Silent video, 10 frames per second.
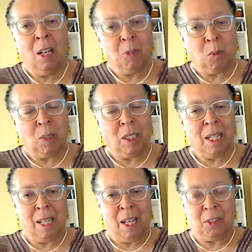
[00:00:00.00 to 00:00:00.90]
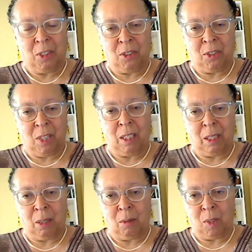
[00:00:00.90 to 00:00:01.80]
to really not just see
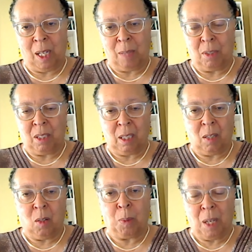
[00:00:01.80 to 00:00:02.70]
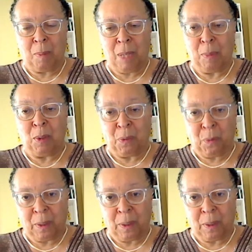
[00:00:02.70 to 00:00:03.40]
that their job was to help young people,